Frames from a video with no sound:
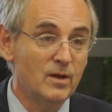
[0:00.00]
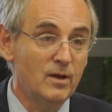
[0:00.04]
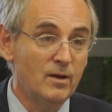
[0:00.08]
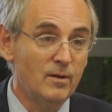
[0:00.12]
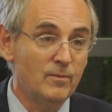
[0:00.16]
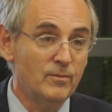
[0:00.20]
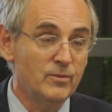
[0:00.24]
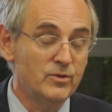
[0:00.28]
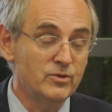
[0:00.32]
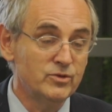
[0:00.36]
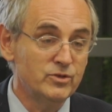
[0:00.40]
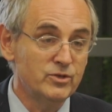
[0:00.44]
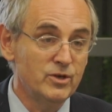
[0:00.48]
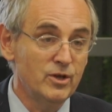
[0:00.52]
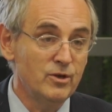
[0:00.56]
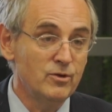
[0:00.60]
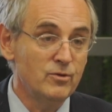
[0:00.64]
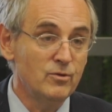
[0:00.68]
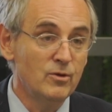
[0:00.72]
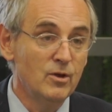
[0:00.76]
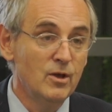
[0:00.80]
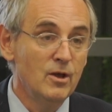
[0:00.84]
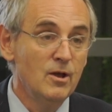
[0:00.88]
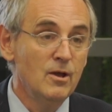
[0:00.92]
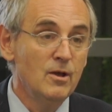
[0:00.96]
There's
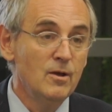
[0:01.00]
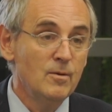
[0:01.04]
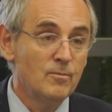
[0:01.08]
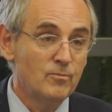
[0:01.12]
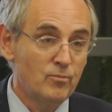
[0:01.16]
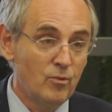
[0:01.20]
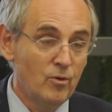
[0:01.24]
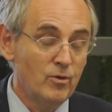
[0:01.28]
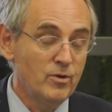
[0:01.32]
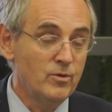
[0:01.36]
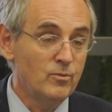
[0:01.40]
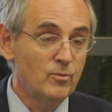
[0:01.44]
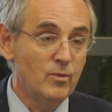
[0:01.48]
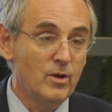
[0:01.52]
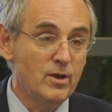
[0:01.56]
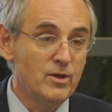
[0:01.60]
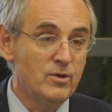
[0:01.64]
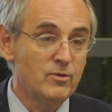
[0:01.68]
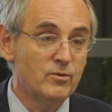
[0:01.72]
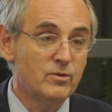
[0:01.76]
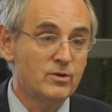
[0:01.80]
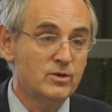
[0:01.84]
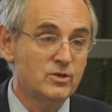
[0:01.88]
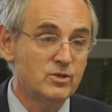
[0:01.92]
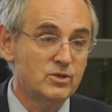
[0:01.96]
no point where
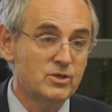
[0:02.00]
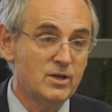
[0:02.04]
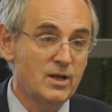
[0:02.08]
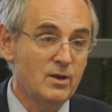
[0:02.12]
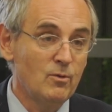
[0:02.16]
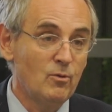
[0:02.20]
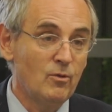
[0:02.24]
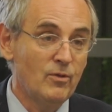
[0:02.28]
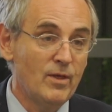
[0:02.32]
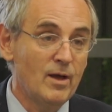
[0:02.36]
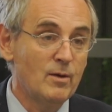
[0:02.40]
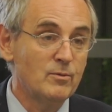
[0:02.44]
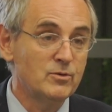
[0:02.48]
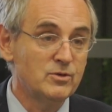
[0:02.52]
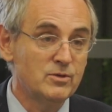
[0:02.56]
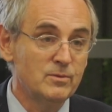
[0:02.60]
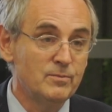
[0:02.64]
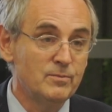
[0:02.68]
you can say, well, that was